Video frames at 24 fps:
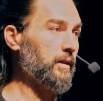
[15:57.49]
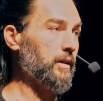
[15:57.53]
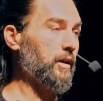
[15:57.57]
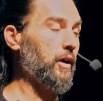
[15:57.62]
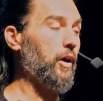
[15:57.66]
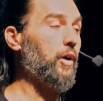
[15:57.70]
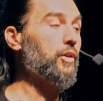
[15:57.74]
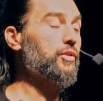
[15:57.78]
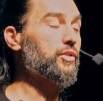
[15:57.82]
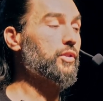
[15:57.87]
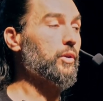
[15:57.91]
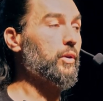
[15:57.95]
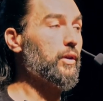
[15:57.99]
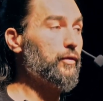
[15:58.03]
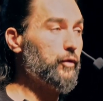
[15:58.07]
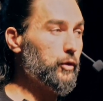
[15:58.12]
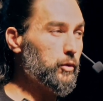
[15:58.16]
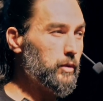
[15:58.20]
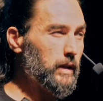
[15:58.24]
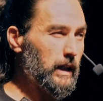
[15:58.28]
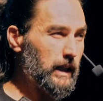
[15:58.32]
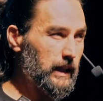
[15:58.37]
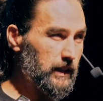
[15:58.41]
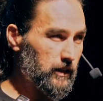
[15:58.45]
Also, if you
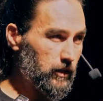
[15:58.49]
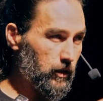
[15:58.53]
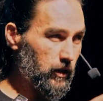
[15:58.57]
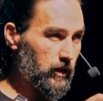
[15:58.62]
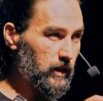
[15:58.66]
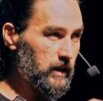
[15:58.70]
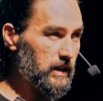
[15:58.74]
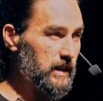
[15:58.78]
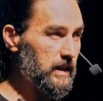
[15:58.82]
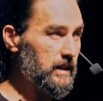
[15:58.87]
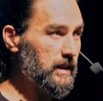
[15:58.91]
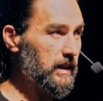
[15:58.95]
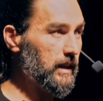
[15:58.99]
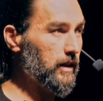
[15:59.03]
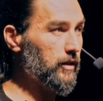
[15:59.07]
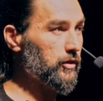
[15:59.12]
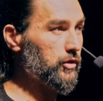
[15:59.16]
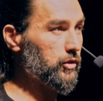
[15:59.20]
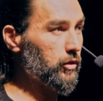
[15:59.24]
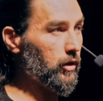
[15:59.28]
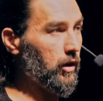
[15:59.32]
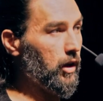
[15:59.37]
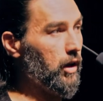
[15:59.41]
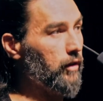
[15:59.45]
dig into the details,
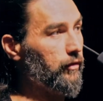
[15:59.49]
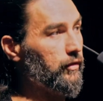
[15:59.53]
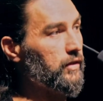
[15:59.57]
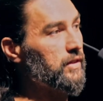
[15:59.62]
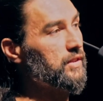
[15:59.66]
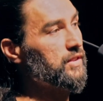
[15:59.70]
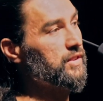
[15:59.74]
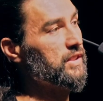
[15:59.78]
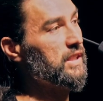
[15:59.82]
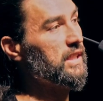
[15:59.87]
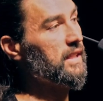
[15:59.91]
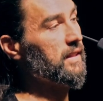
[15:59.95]
you'll often see